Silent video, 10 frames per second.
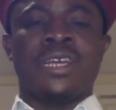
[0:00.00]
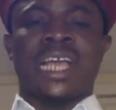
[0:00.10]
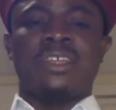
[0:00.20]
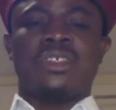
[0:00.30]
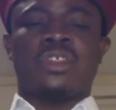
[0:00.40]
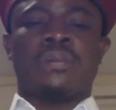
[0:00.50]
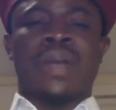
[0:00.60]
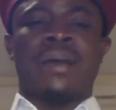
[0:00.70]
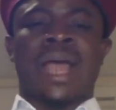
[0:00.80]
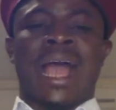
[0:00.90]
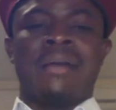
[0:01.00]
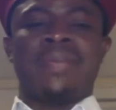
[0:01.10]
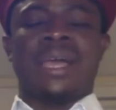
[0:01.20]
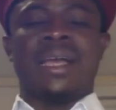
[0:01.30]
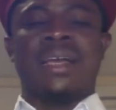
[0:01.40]
Can you stop
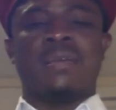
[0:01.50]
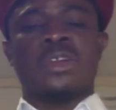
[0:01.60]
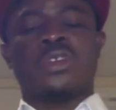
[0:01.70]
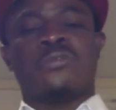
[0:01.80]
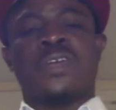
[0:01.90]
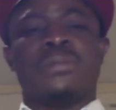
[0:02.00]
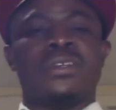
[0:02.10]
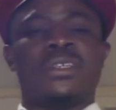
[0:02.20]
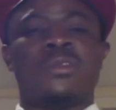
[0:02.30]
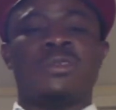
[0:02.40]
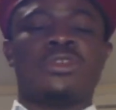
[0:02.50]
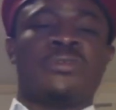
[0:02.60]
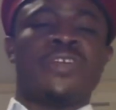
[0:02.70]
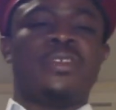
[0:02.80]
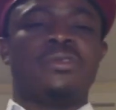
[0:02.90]
Abia? What of Ebonyi? What of
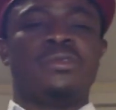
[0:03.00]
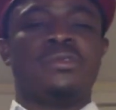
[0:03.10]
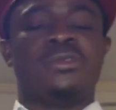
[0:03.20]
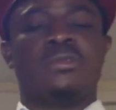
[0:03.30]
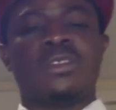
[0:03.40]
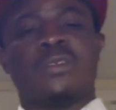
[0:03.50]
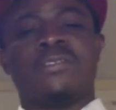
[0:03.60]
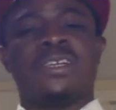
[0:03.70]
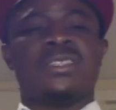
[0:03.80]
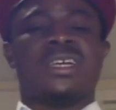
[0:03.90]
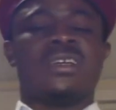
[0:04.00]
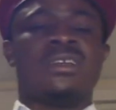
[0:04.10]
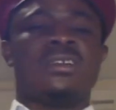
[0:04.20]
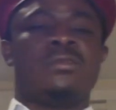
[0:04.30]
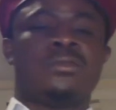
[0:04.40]
Enugu? What of Delta?
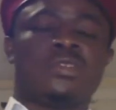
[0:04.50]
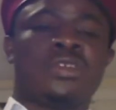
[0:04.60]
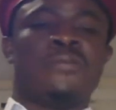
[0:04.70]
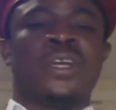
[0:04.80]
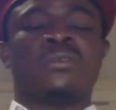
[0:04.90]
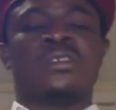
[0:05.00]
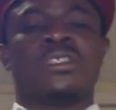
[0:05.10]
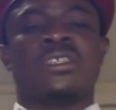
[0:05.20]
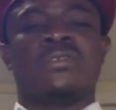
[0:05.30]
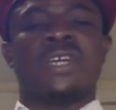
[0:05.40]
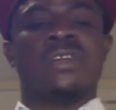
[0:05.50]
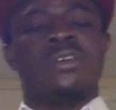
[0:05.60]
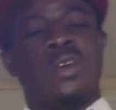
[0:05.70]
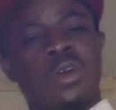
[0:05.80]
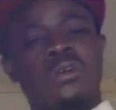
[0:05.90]
What of Cross River?
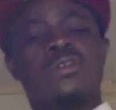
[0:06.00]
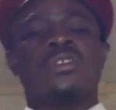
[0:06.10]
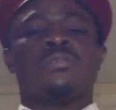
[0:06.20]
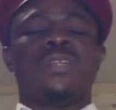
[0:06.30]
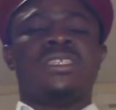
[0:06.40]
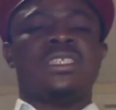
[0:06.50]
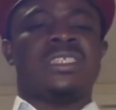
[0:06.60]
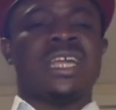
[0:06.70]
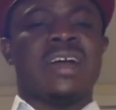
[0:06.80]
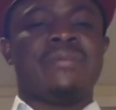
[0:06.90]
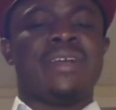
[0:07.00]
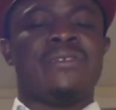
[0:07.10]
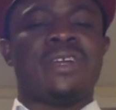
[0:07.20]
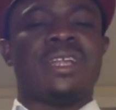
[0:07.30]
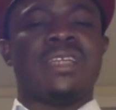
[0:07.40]
All those places, they are
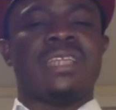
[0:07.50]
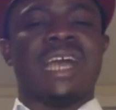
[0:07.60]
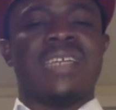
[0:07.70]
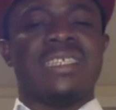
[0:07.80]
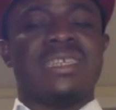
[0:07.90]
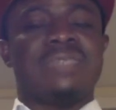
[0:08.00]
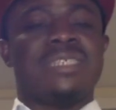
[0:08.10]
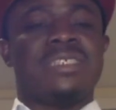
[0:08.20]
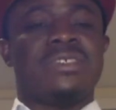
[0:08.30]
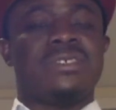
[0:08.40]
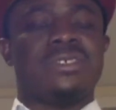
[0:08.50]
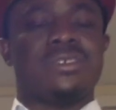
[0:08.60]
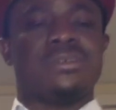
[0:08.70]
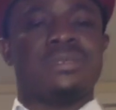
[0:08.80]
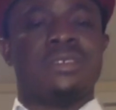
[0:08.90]
Biafran land, and the same thing is going on.